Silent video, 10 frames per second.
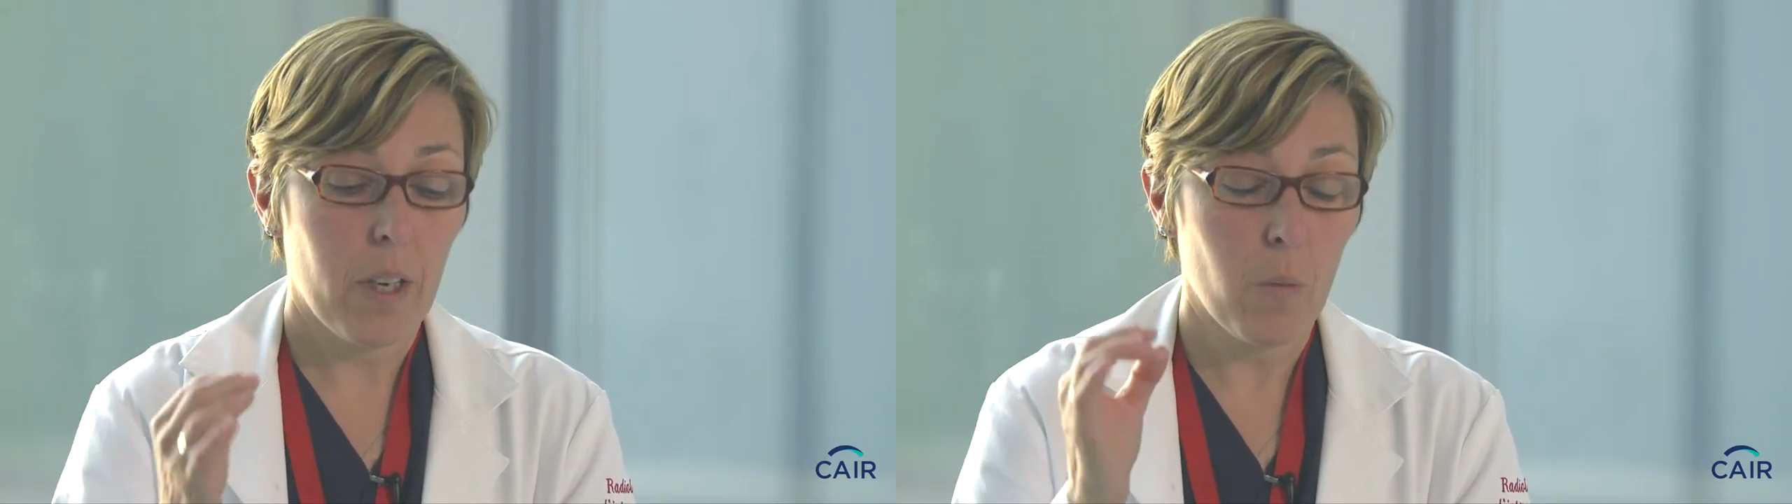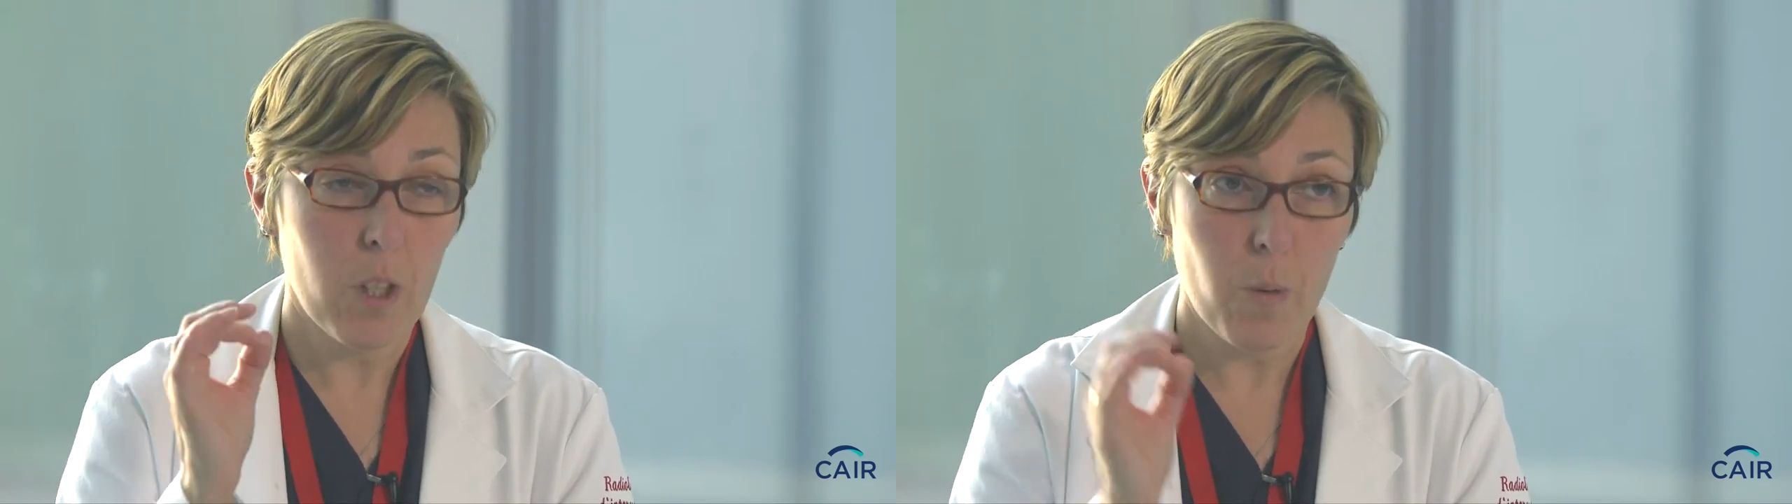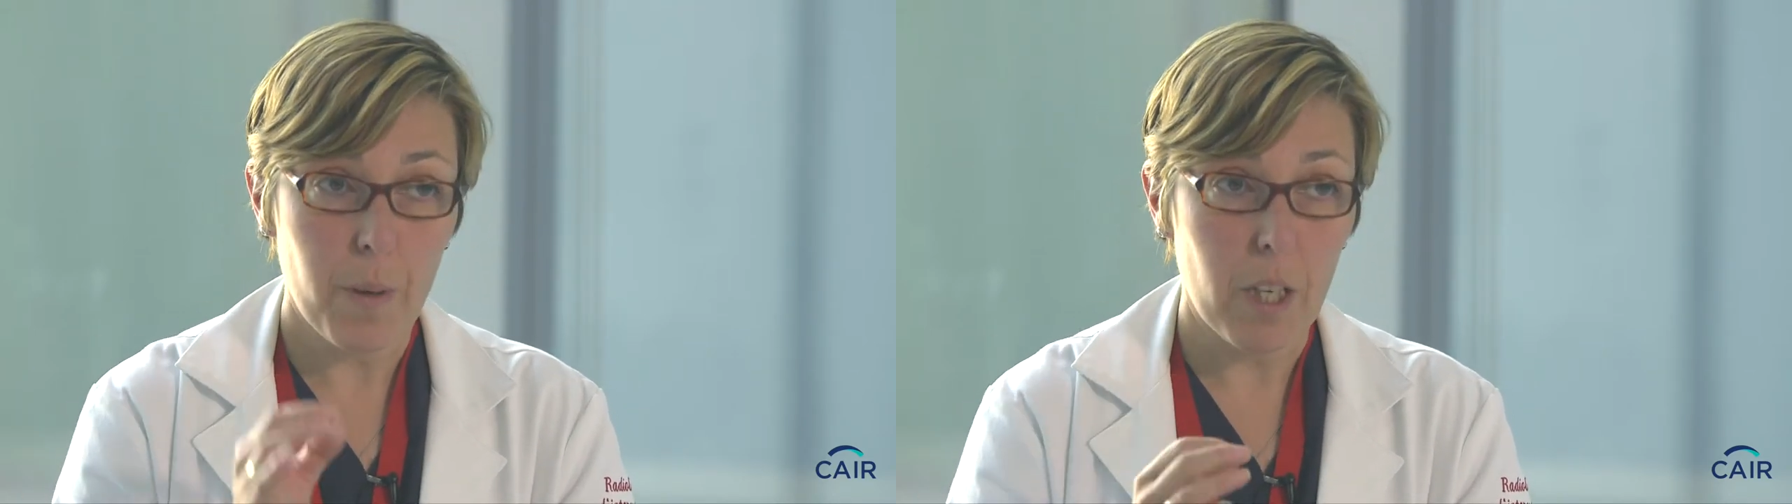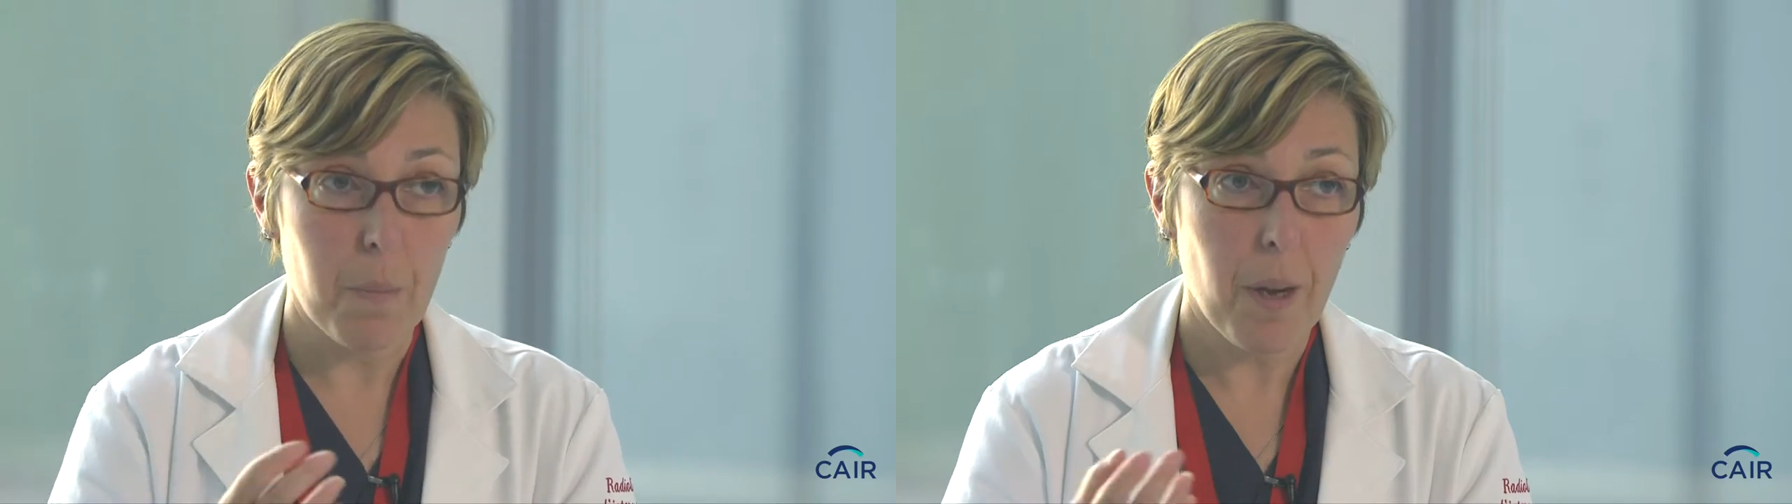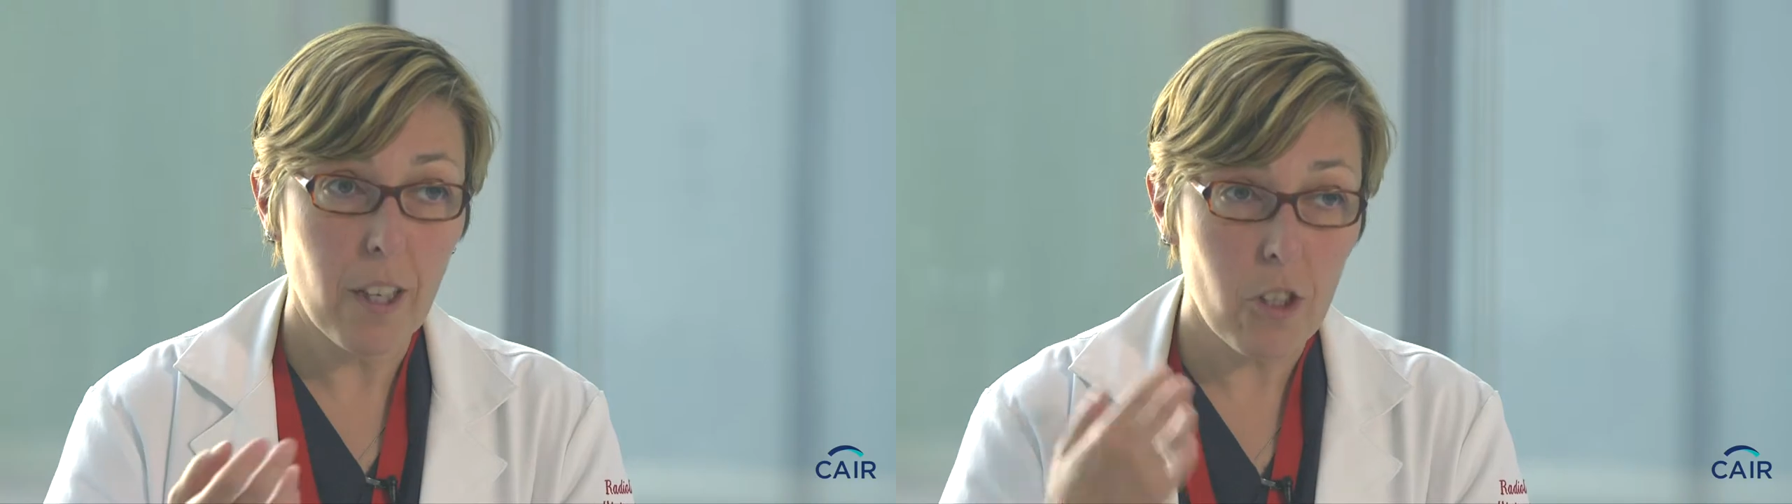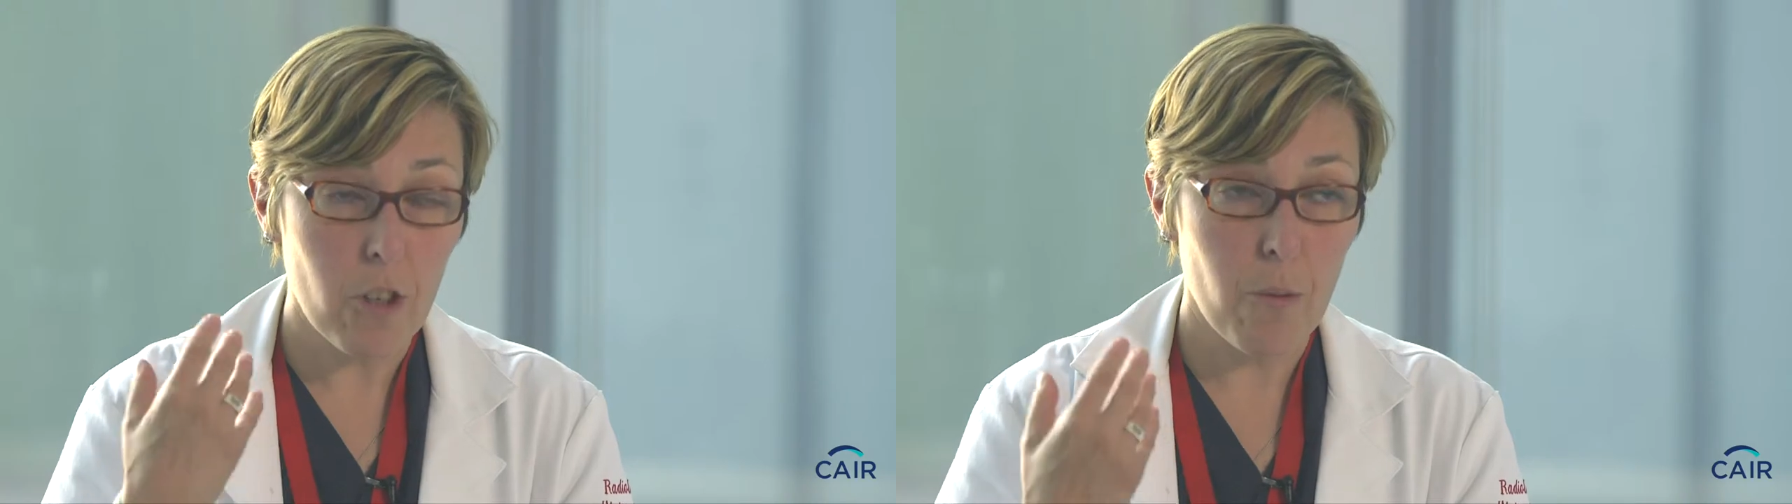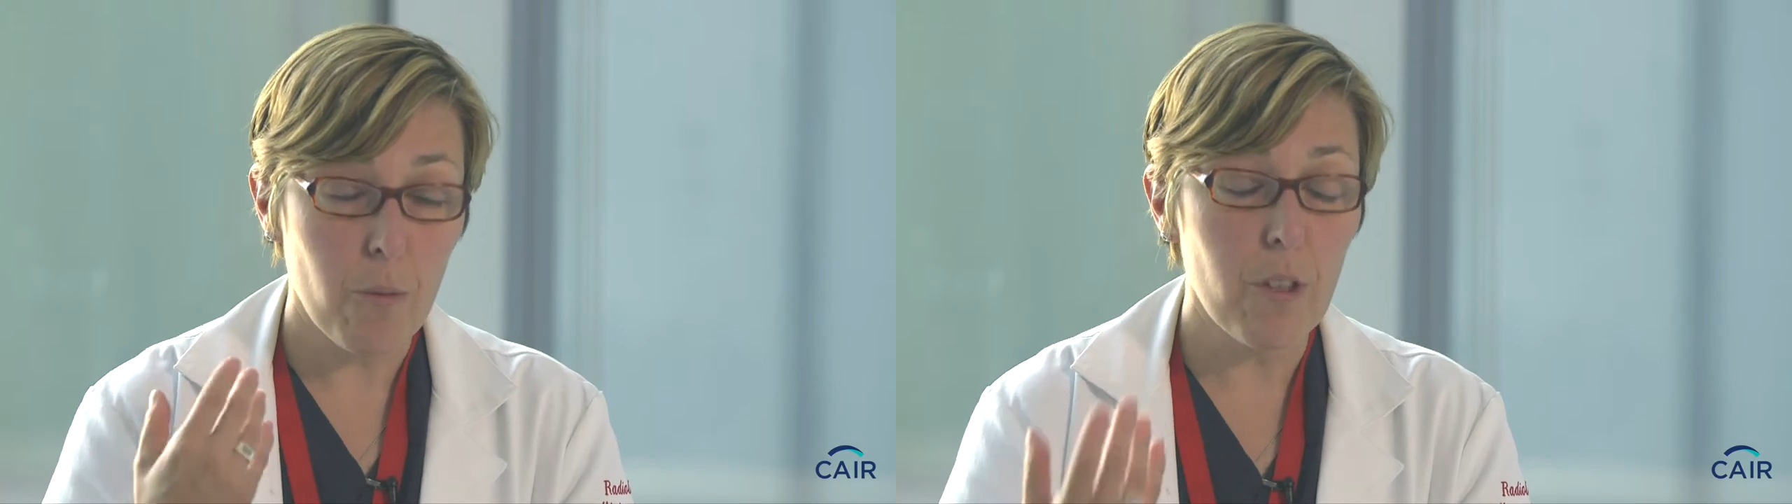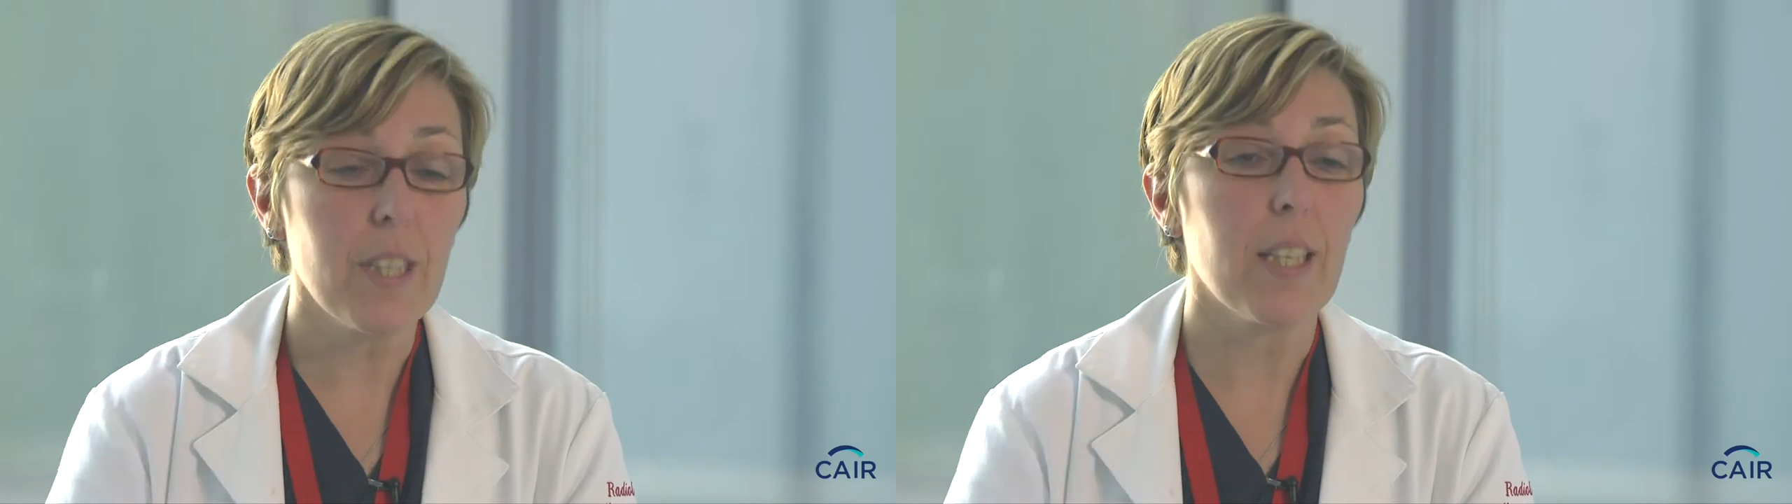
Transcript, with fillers: in which we can puncture through the